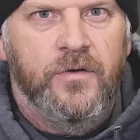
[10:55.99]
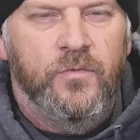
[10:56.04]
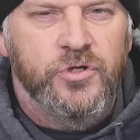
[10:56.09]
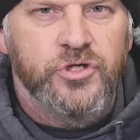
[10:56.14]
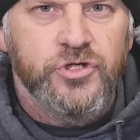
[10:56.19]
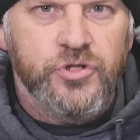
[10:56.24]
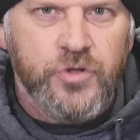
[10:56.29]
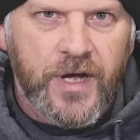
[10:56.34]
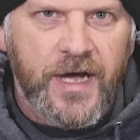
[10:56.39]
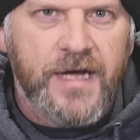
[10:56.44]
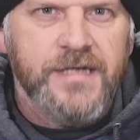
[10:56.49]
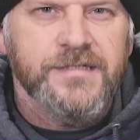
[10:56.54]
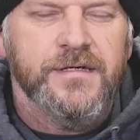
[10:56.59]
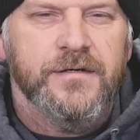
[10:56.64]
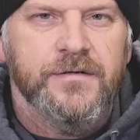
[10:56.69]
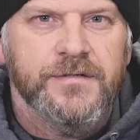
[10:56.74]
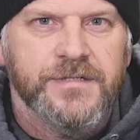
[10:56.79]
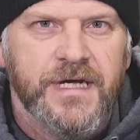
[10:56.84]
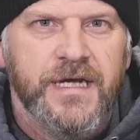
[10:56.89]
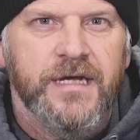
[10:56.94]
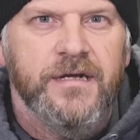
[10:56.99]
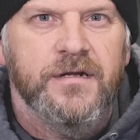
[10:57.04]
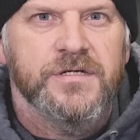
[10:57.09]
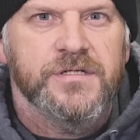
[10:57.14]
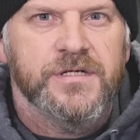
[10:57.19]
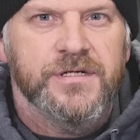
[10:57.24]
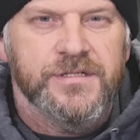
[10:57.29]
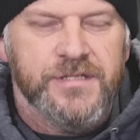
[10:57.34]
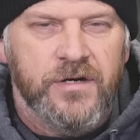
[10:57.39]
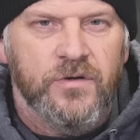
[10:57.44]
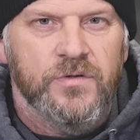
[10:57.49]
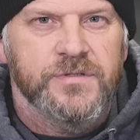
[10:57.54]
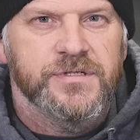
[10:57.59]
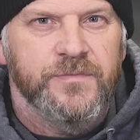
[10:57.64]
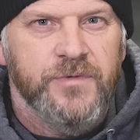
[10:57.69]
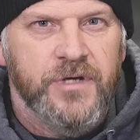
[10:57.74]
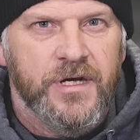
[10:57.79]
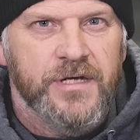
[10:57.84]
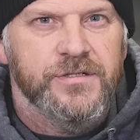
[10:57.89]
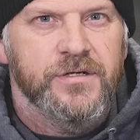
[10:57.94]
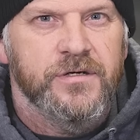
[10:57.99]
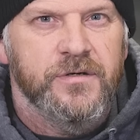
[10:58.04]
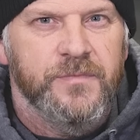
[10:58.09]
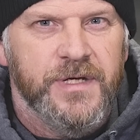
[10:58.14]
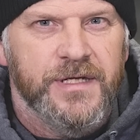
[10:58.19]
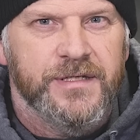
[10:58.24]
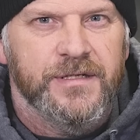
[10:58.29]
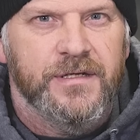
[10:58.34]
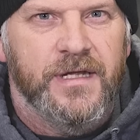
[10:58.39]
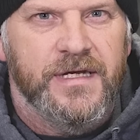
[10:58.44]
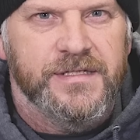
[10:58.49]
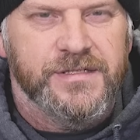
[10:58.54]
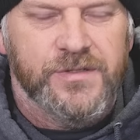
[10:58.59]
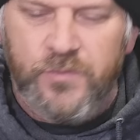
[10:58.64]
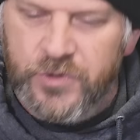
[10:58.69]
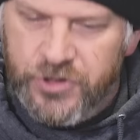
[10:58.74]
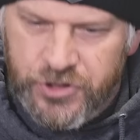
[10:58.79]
Would you guys entertain us? Because I know some of you guys are gonna be at the Classic.